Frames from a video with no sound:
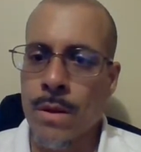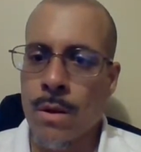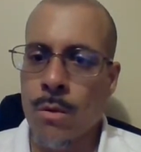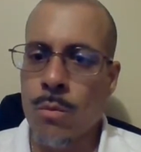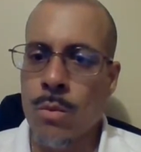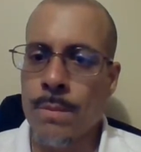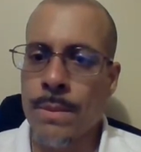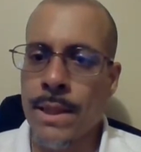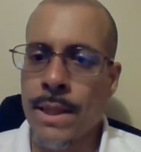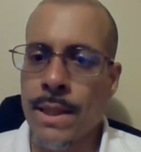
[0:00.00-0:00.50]
a
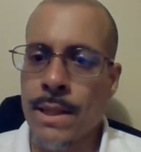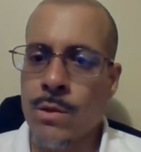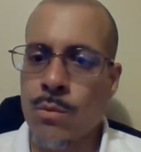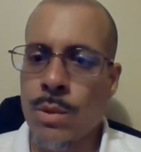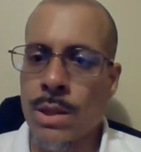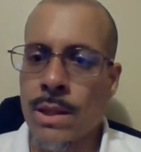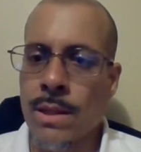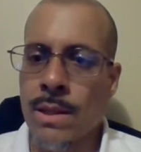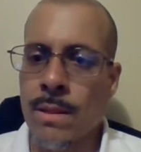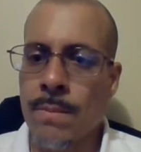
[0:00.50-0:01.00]
woman that's
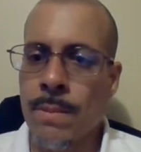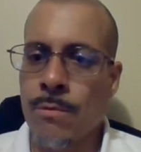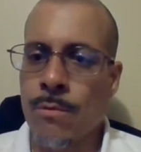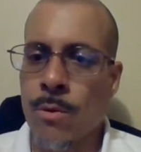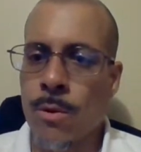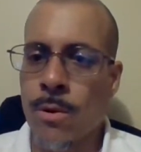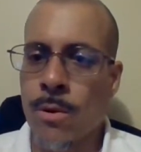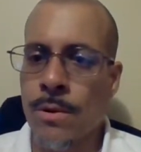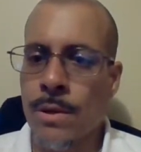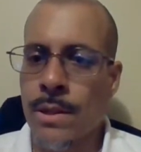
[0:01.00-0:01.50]
willing to be
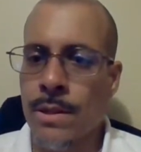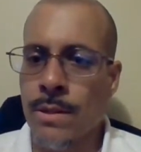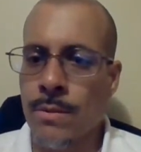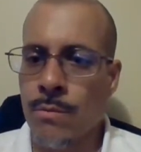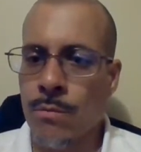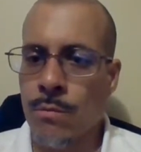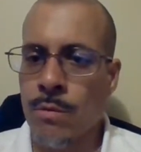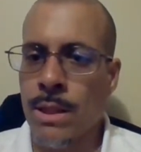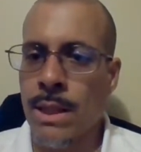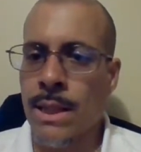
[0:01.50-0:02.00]
wrong and
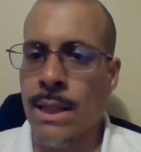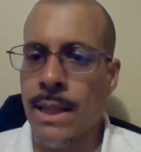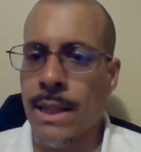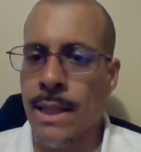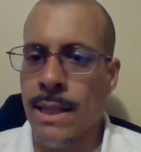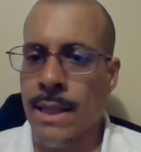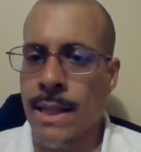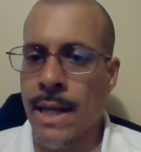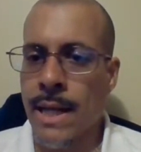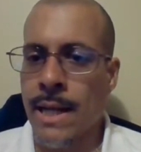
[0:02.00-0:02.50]
really
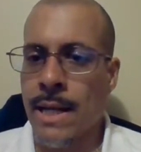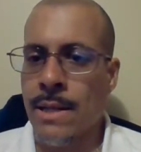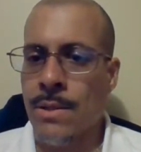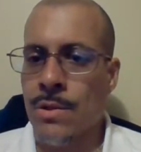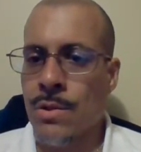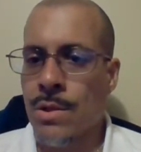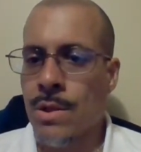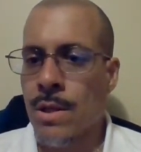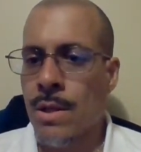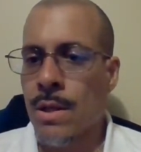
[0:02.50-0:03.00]

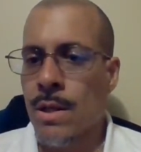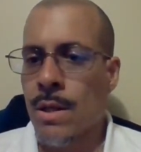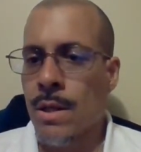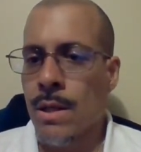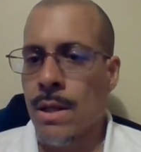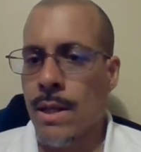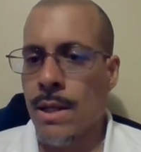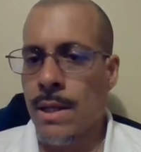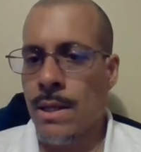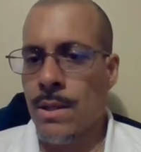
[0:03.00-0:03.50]
engaged
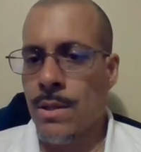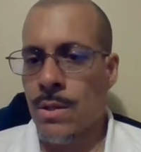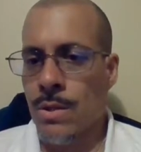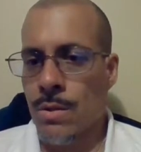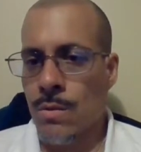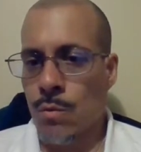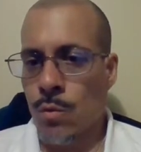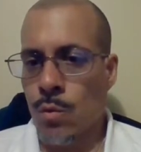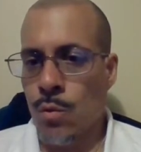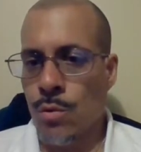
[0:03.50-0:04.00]

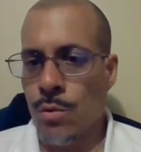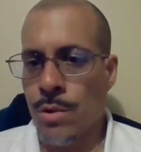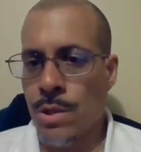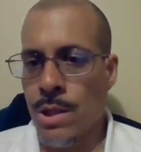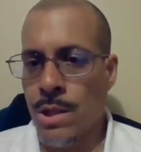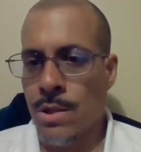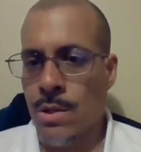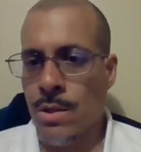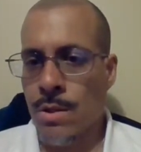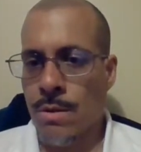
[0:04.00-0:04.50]
is who you
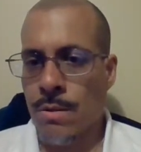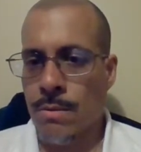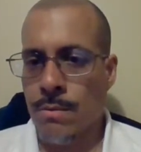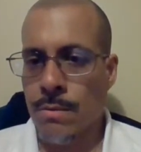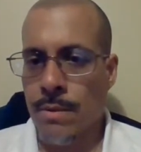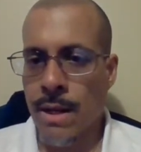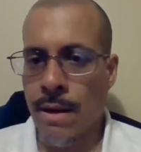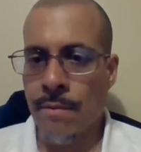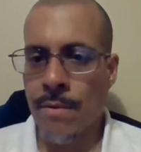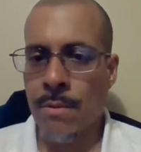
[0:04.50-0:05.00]
teach. Though
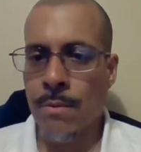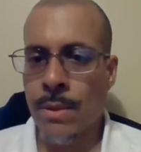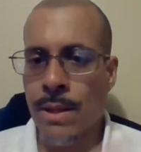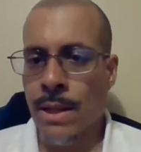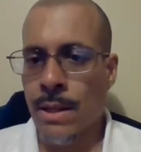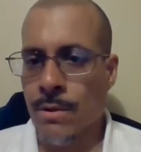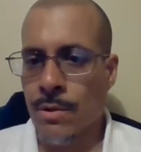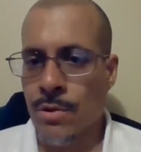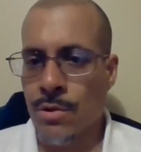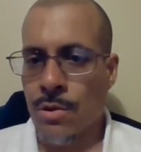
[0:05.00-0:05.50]

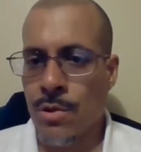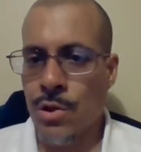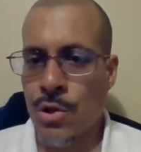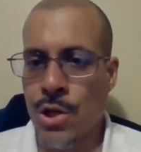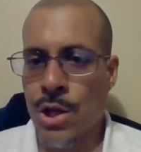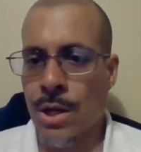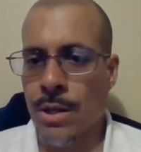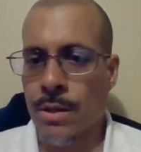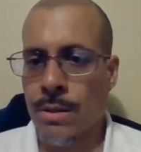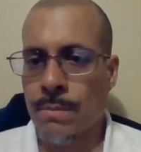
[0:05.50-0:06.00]
everyone else, you
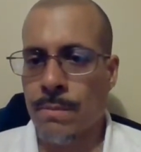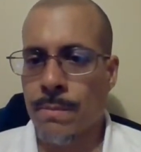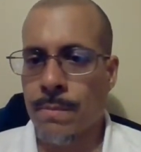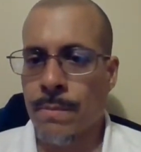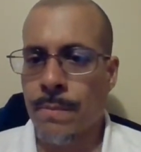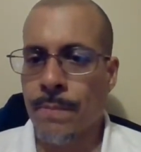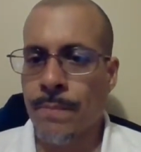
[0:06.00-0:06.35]
chuck them.